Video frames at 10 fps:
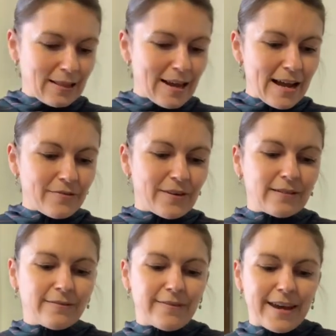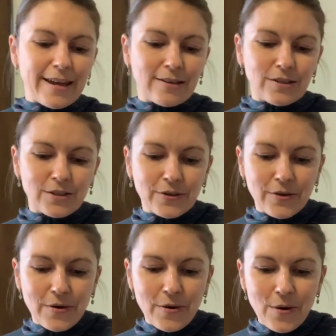Life unveils
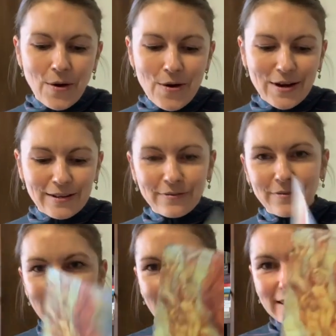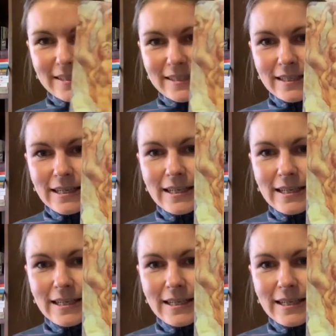her holy face.